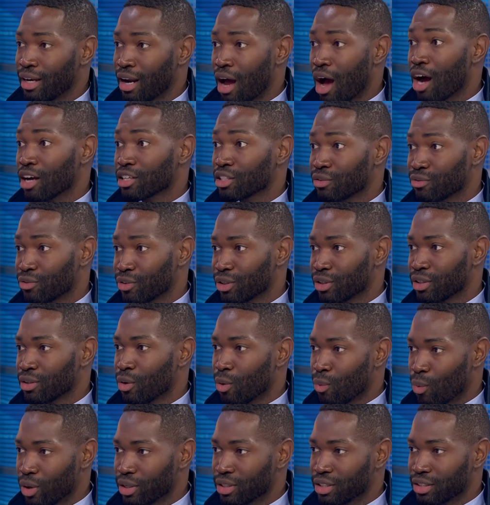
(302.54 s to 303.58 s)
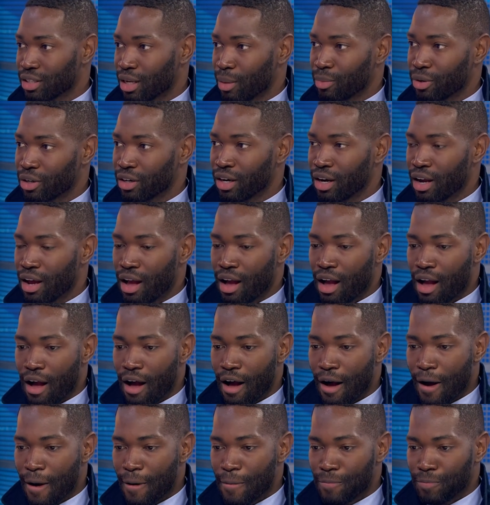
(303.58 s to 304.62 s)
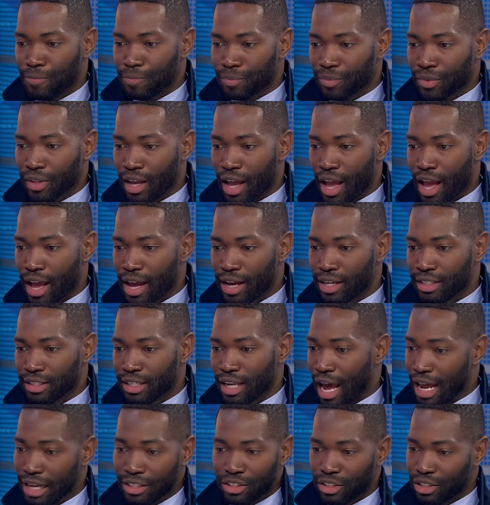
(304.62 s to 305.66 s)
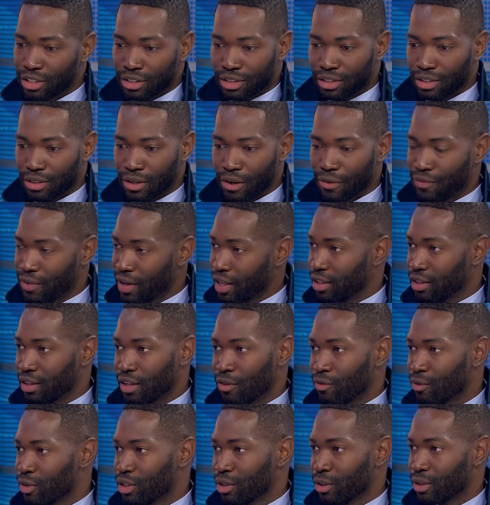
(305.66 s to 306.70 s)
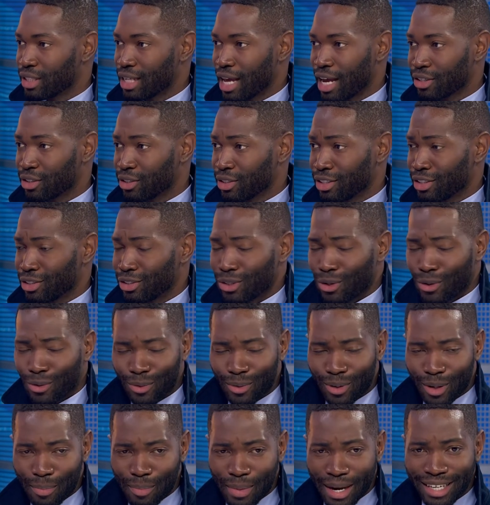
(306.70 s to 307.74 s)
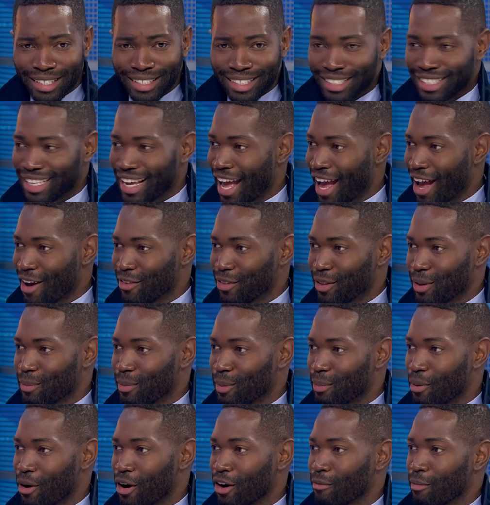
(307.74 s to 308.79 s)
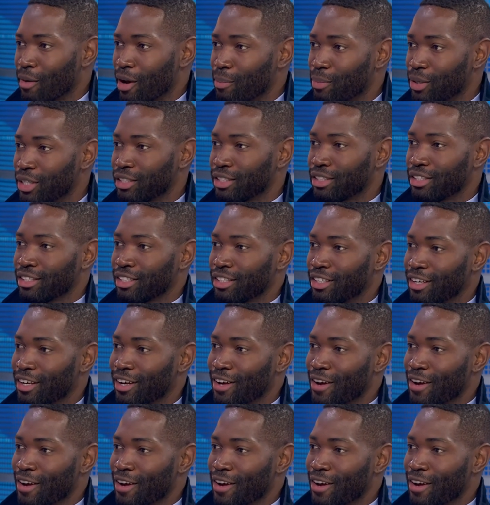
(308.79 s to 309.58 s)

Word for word: in Oxford one summer. Um, and I just, you know, fell in love with those actors. It's so amazing to have them a part of my piece.